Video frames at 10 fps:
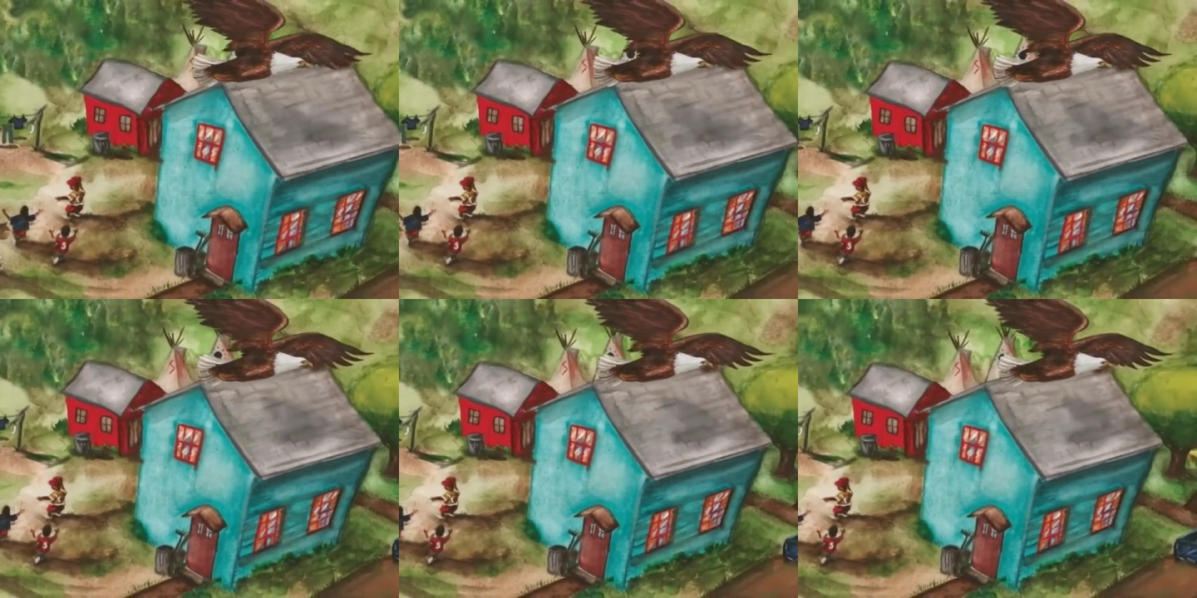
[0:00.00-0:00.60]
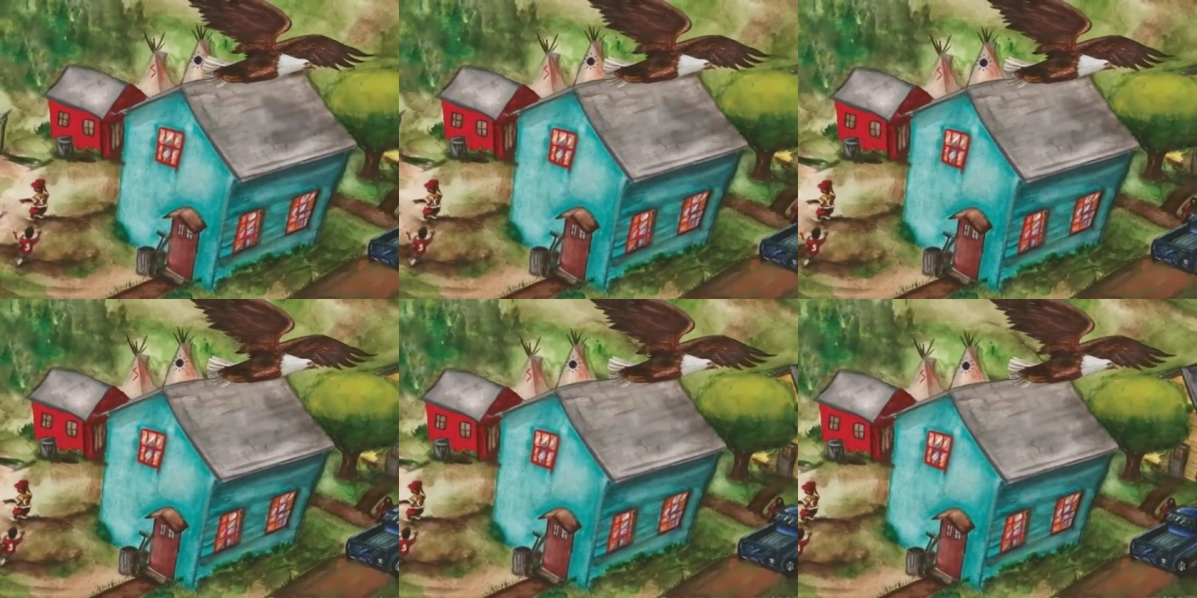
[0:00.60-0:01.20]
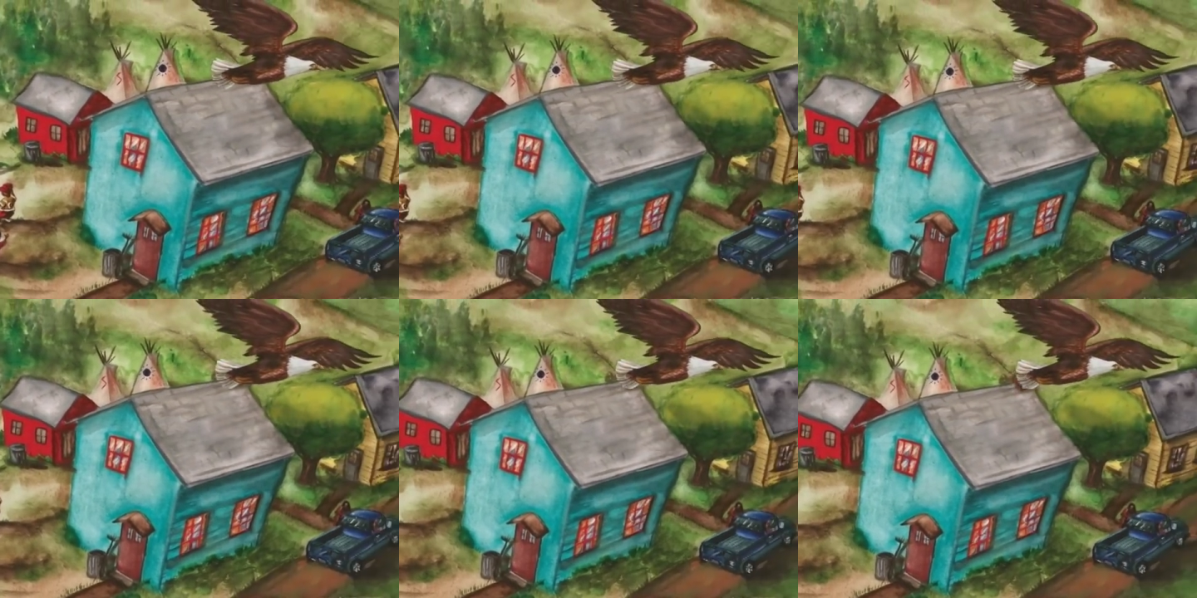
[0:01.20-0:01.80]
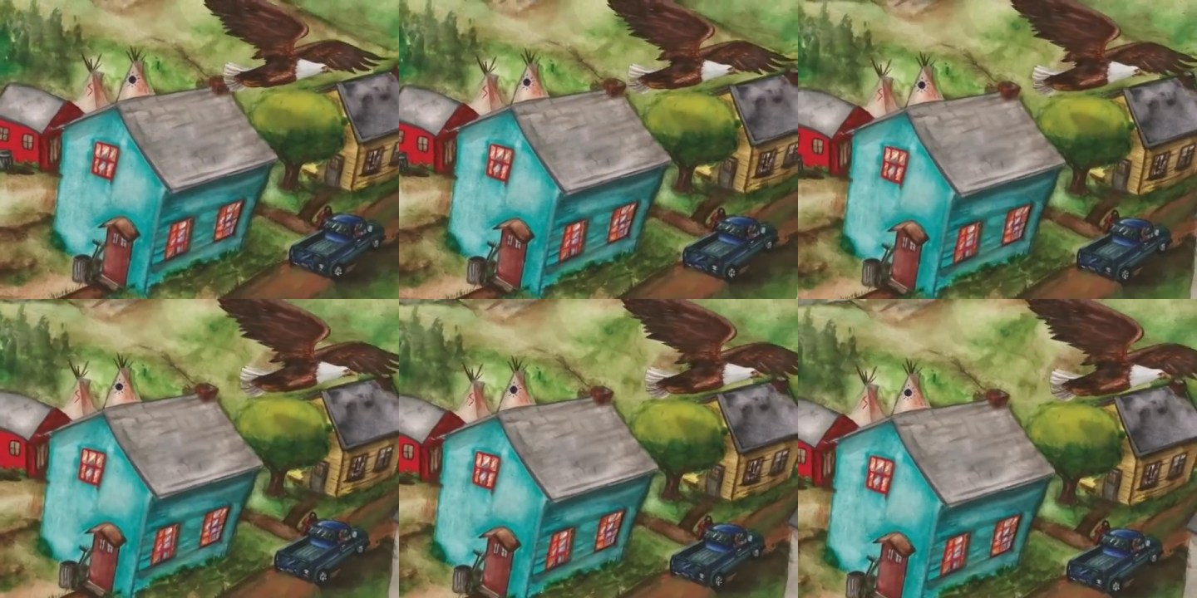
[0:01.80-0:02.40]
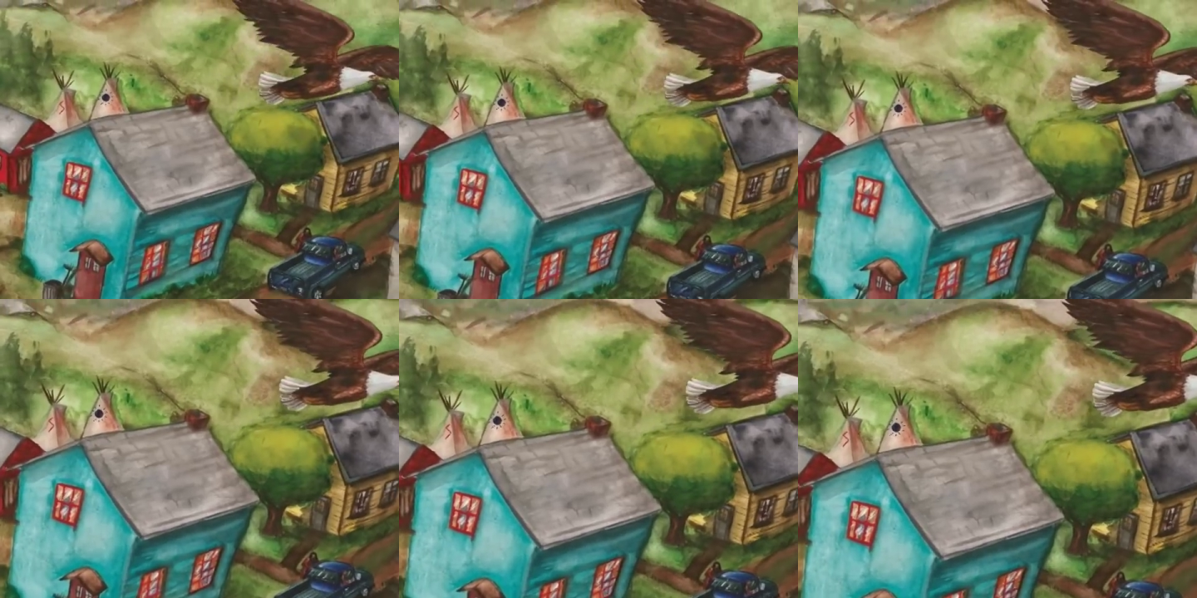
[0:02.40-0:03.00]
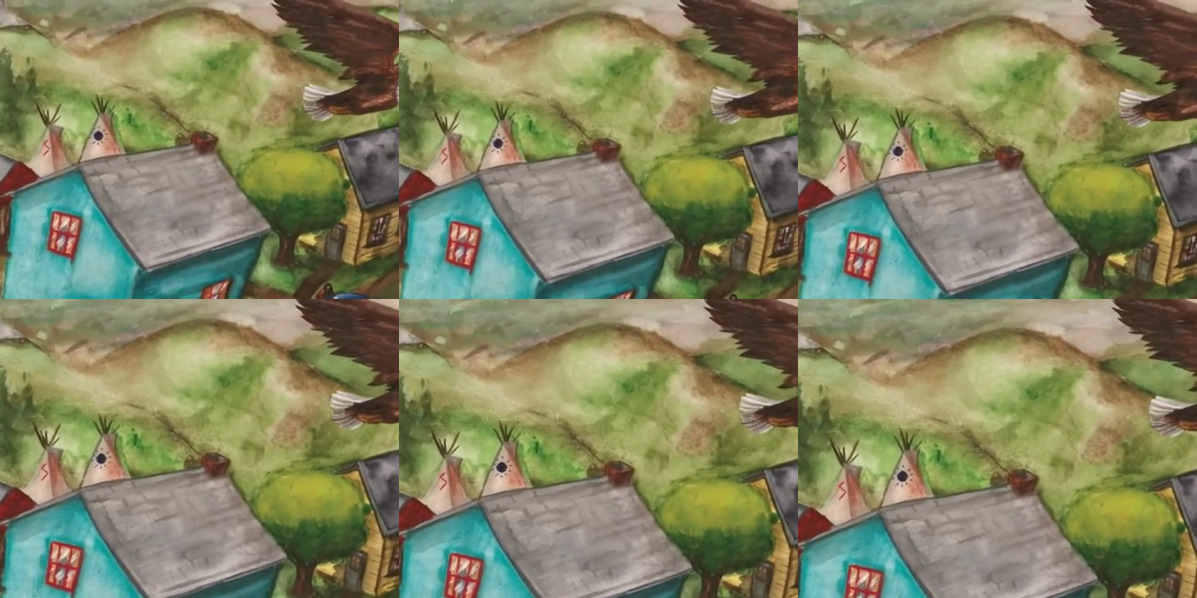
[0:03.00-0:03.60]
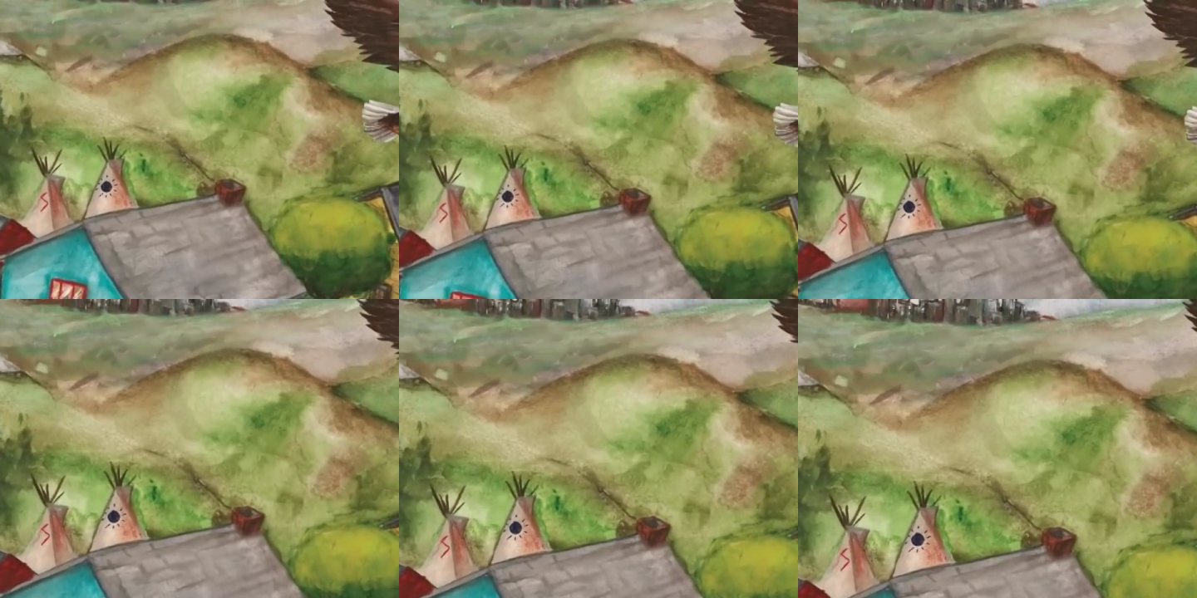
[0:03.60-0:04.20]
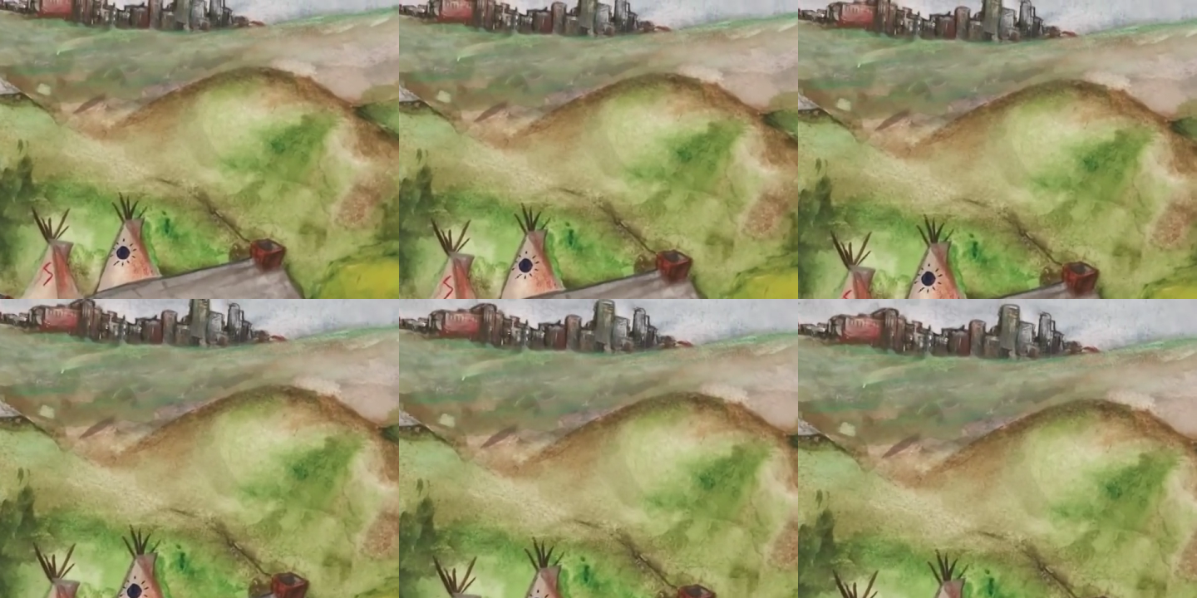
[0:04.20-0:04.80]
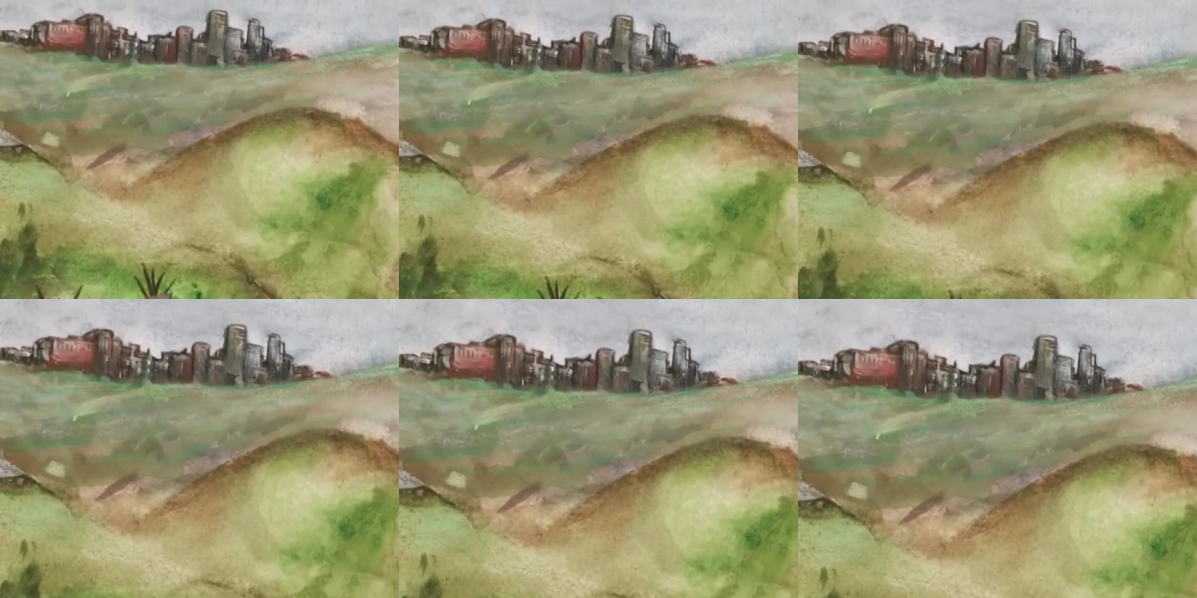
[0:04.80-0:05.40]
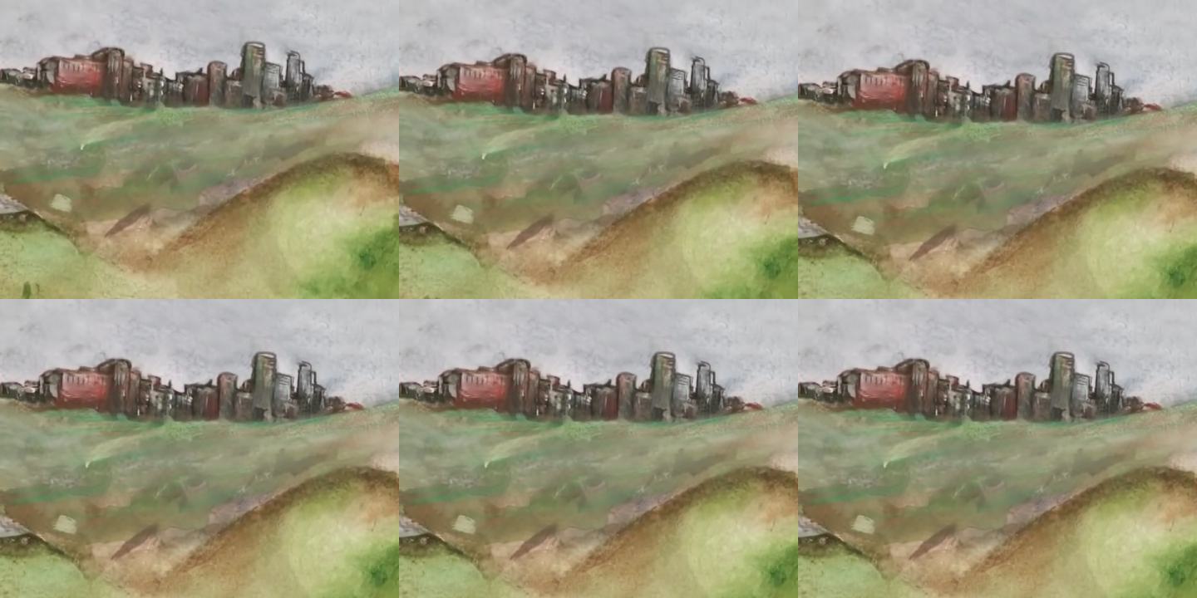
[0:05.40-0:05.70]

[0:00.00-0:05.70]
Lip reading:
Nobody's mouth can be seen.